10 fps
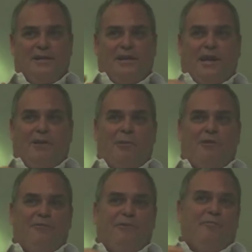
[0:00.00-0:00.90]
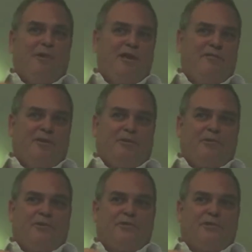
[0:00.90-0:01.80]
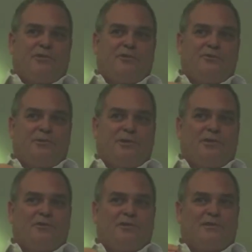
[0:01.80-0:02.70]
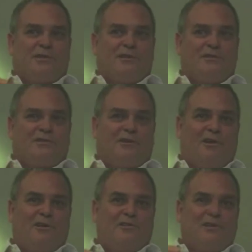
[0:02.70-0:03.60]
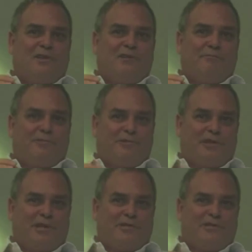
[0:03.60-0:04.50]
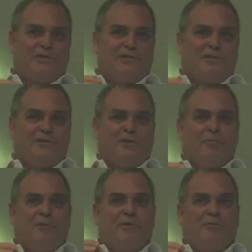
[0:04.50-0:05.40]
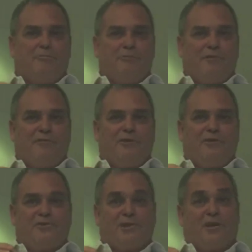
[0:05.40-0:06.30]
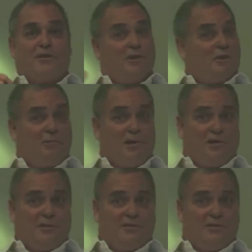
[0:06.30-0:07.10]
However, in my view, it should also include the sales costs and projections to determine the revenue side of the equation.